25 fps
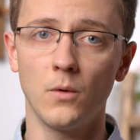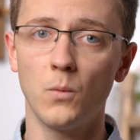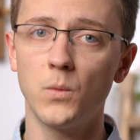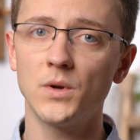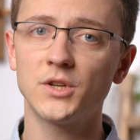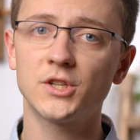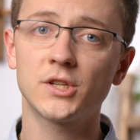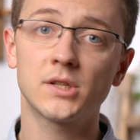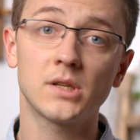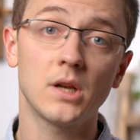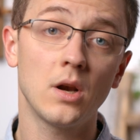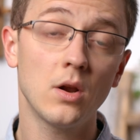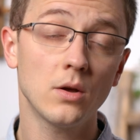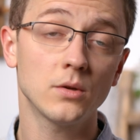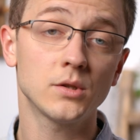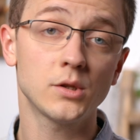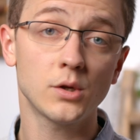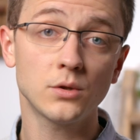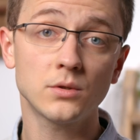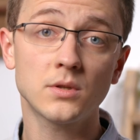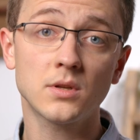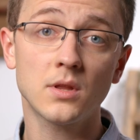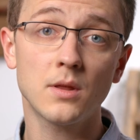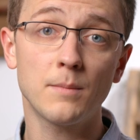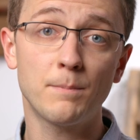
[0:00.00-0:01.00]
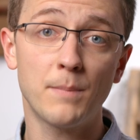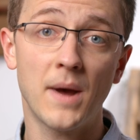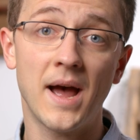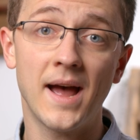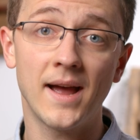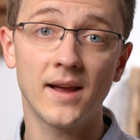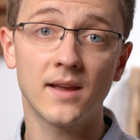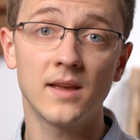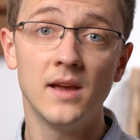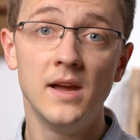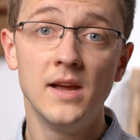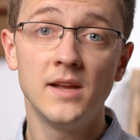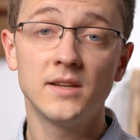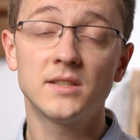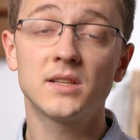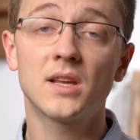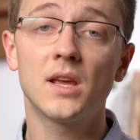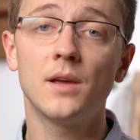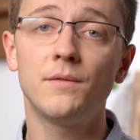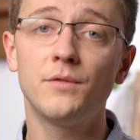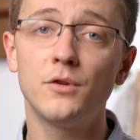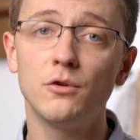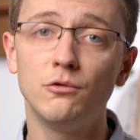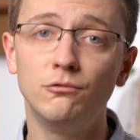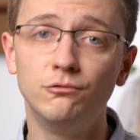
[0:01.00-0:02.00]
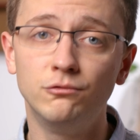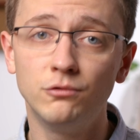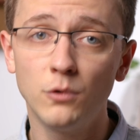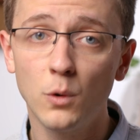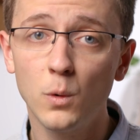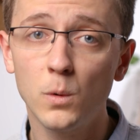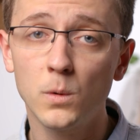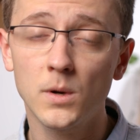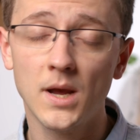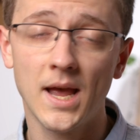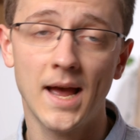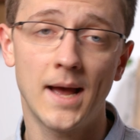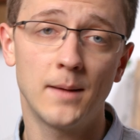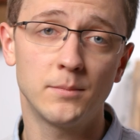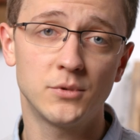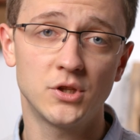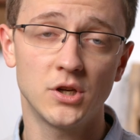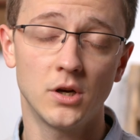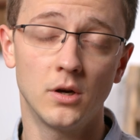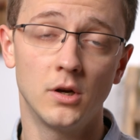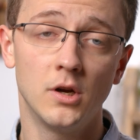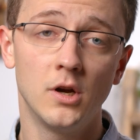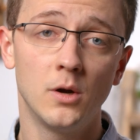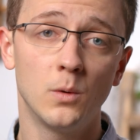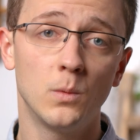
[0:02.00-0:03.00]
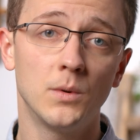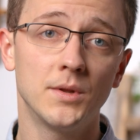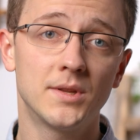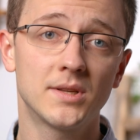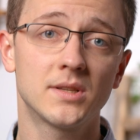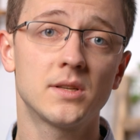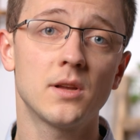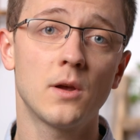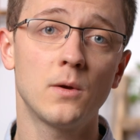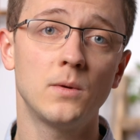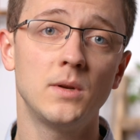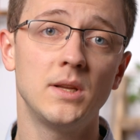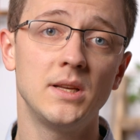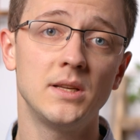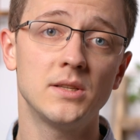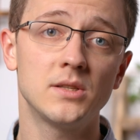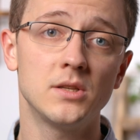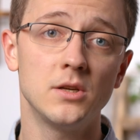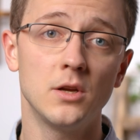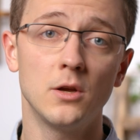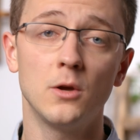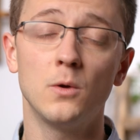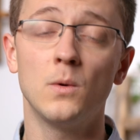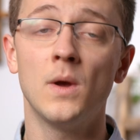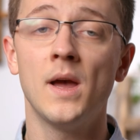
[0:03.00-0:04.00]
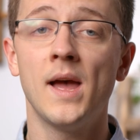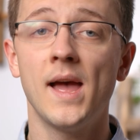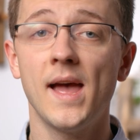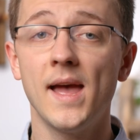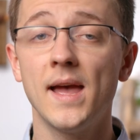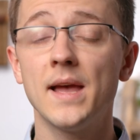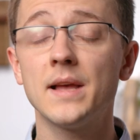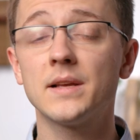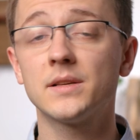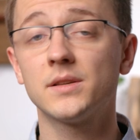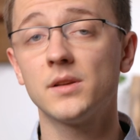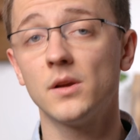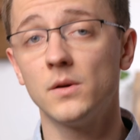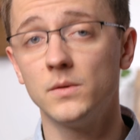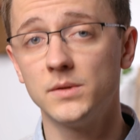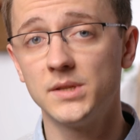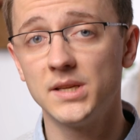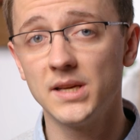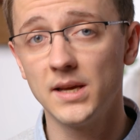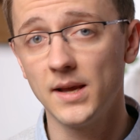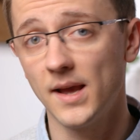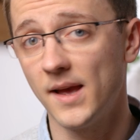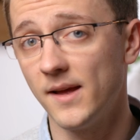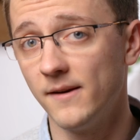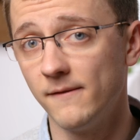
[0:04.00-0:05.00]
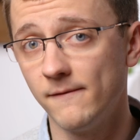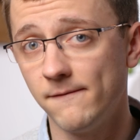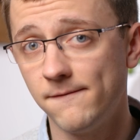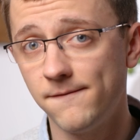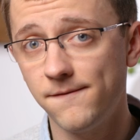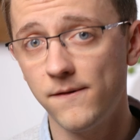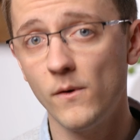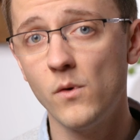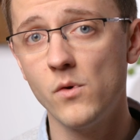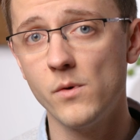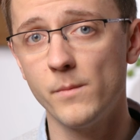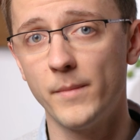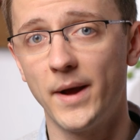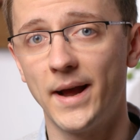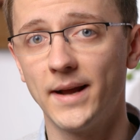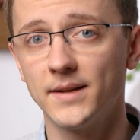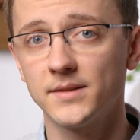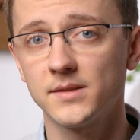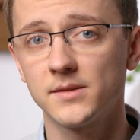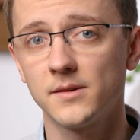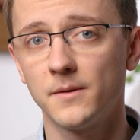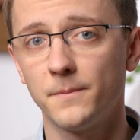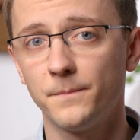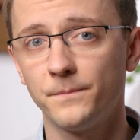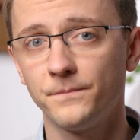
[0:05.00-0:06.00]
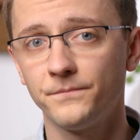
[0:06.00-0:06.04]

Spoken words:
which slots onto the back to give you RAW capture with Sony's new XOCN format.